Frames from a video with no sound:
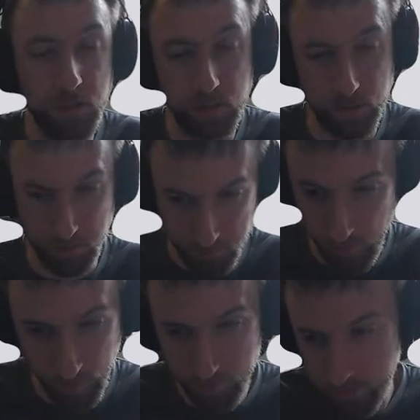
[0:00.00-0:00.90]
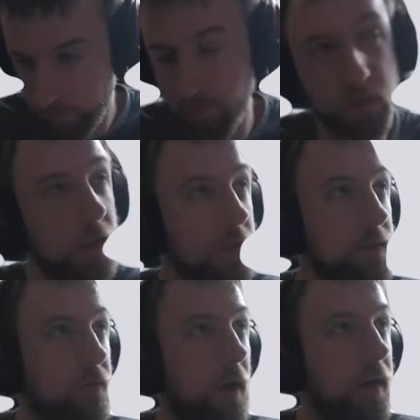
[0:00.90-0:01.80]
And yeah, I think everything
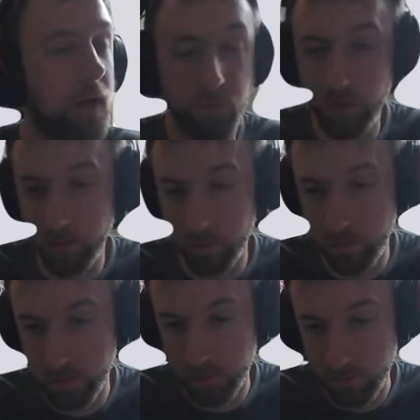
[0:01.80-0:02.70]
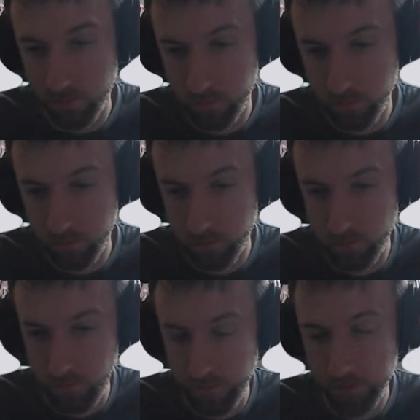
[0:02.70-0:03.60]
is fine. Everything looks
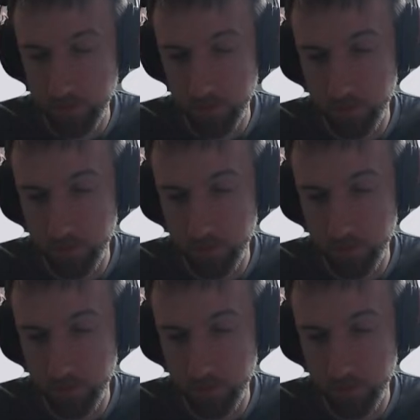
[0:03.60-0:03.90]
nice.